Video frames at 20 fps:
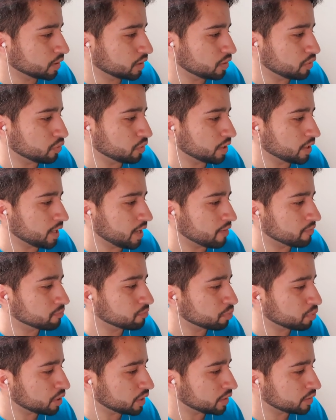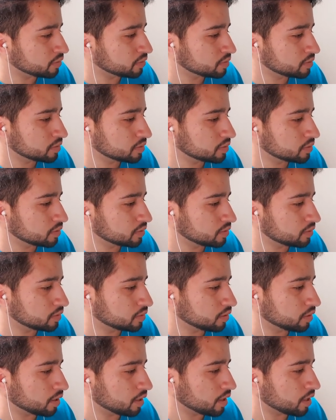You can have bricks,
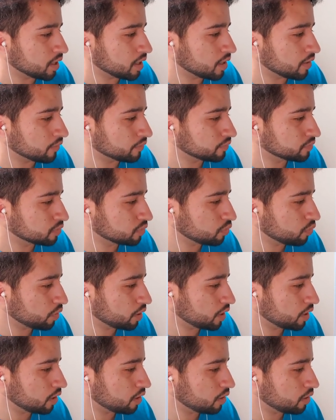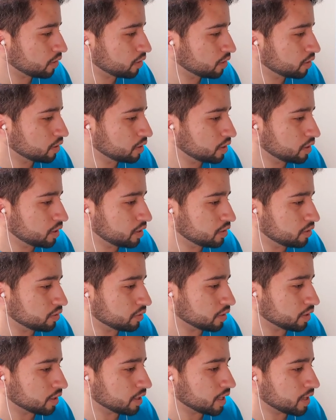you can have square,
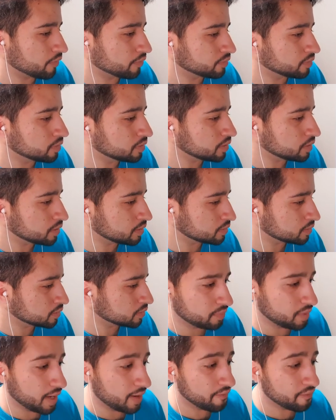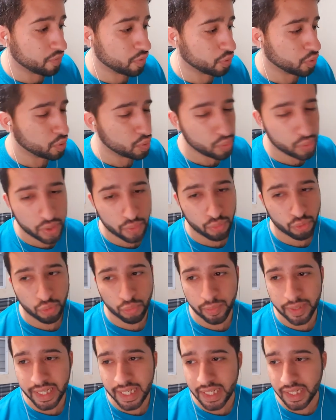you can have this, and for you it will
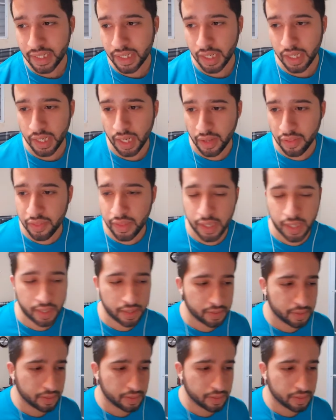mean nothing.